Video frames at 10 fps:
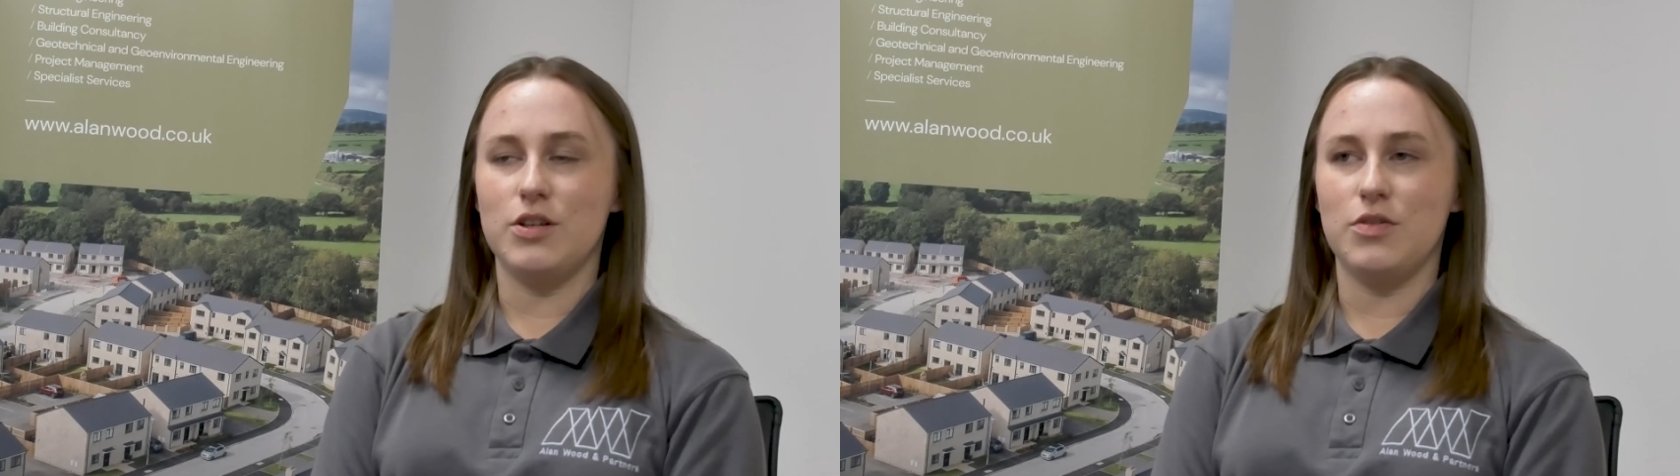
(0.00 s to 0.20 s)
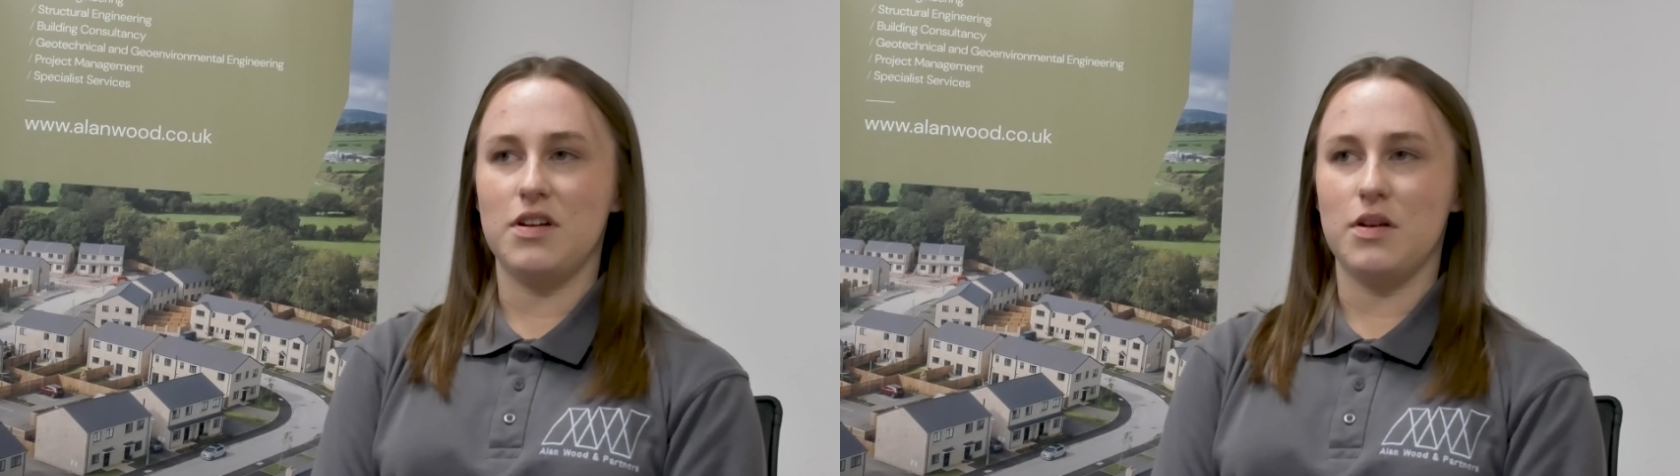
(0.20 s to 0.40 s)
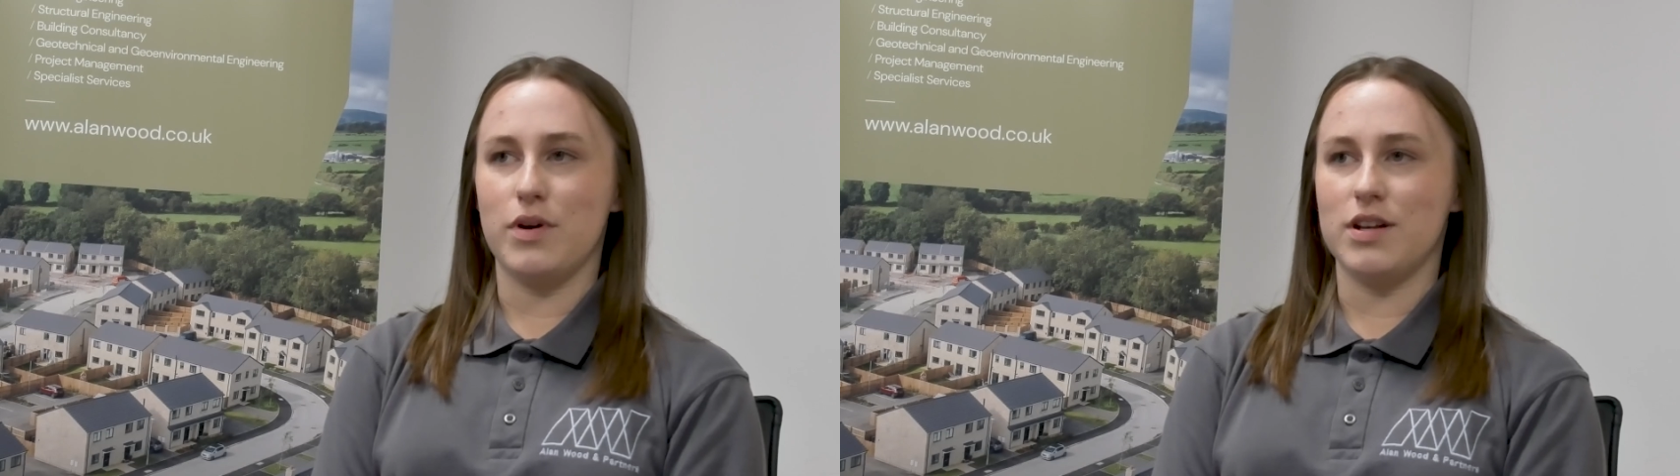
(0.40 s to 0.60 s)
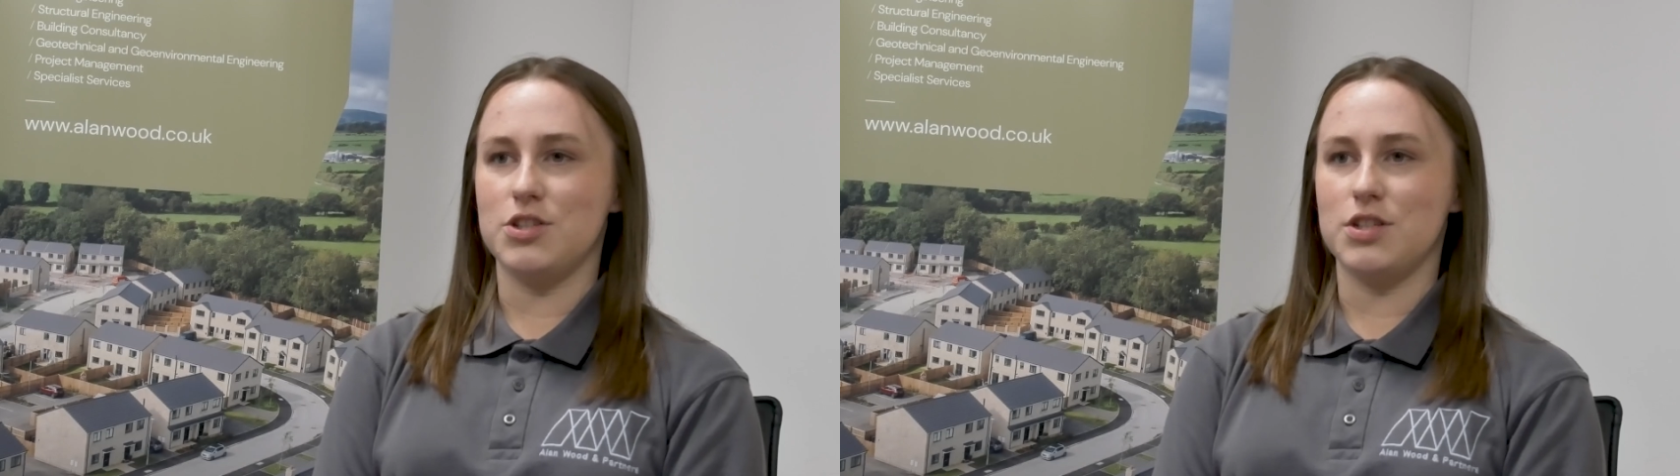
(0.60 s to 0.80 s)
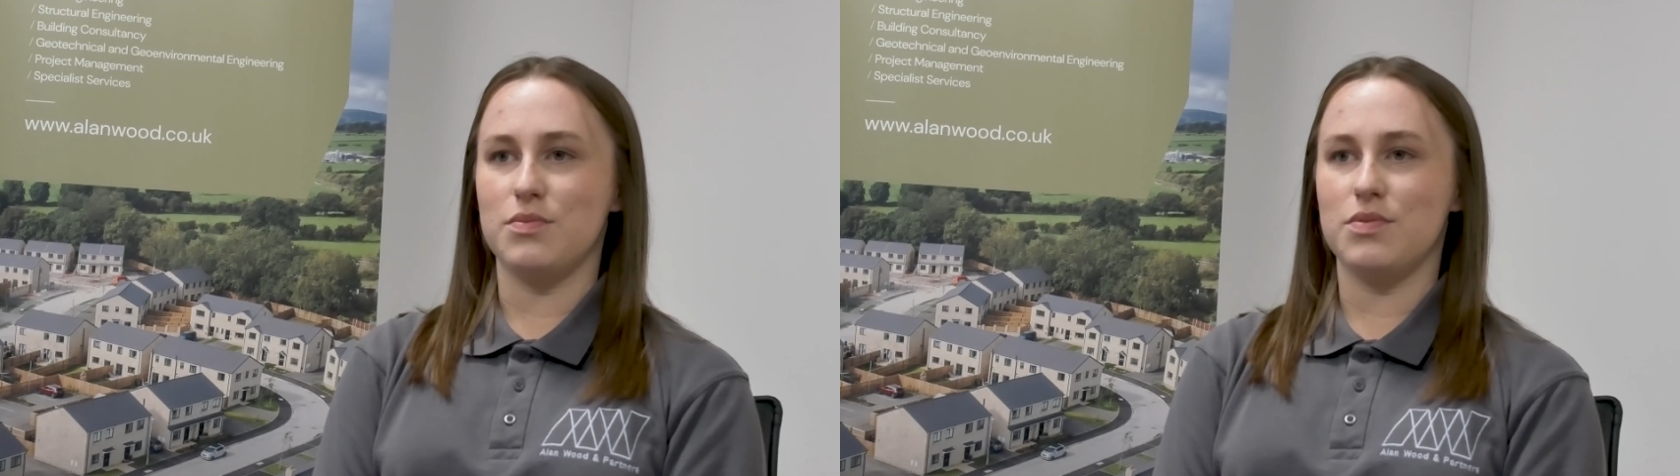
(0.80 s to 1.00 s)
doing an
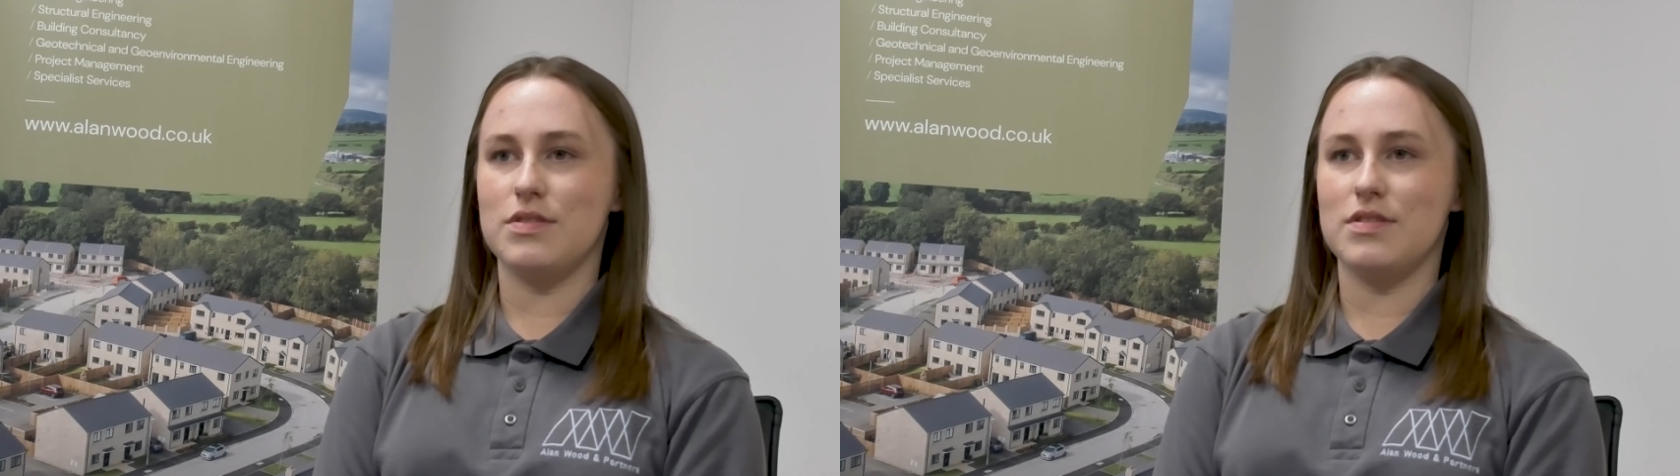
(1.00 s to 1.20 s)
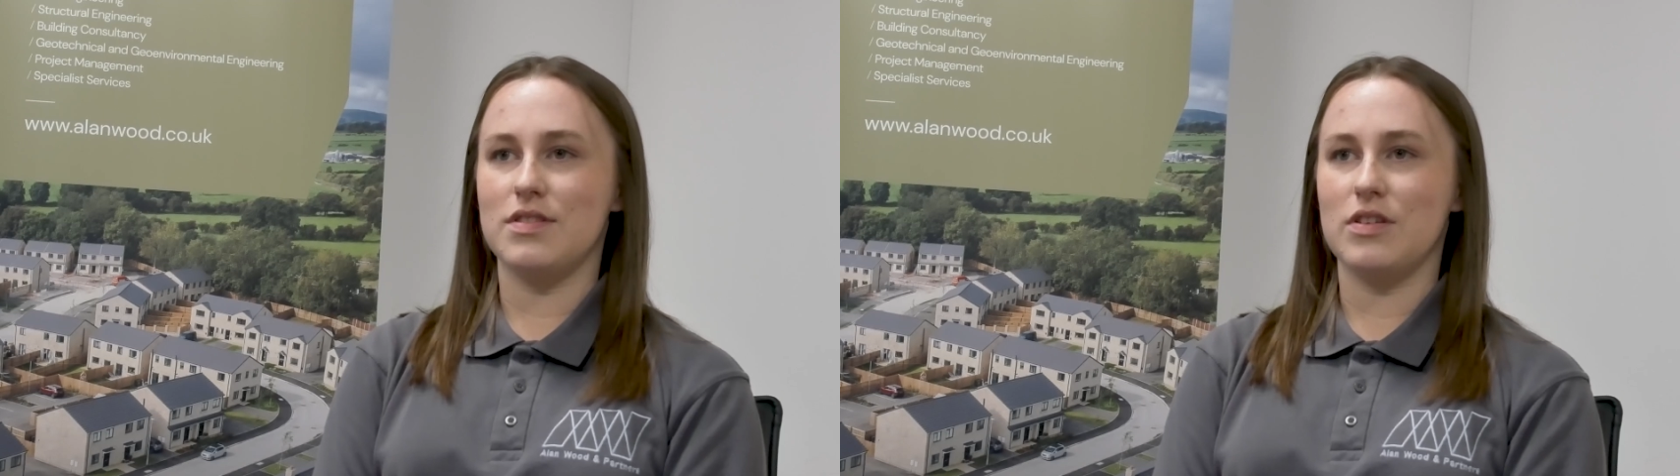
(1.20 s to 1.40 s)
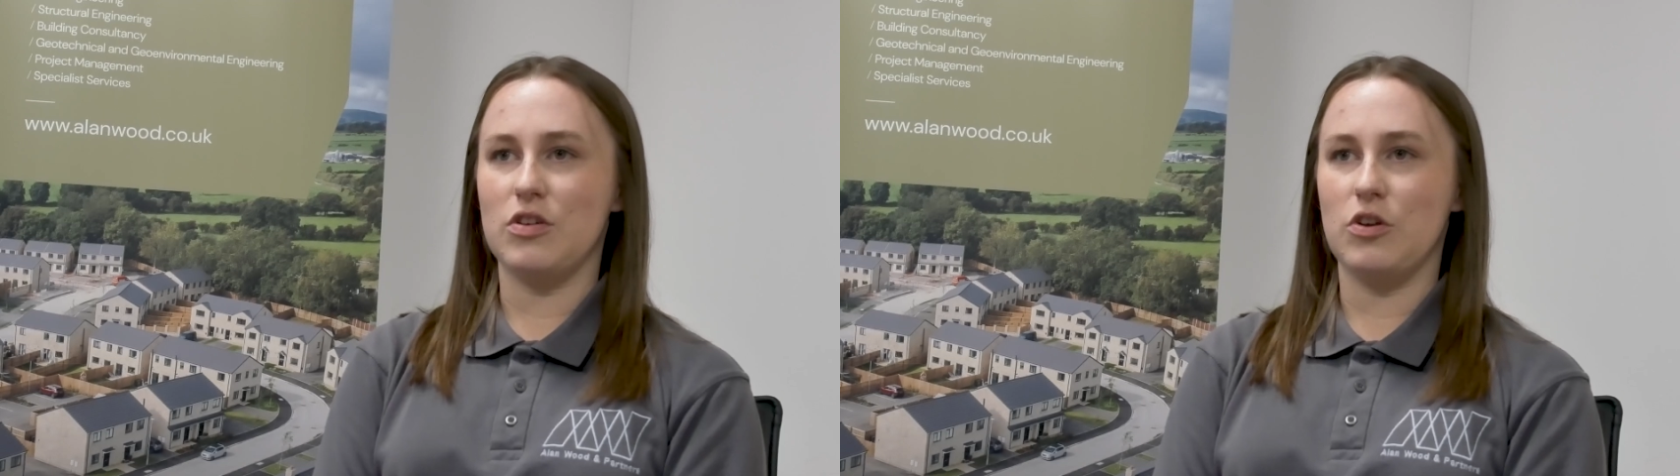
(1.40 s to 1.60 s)
apprenticeship's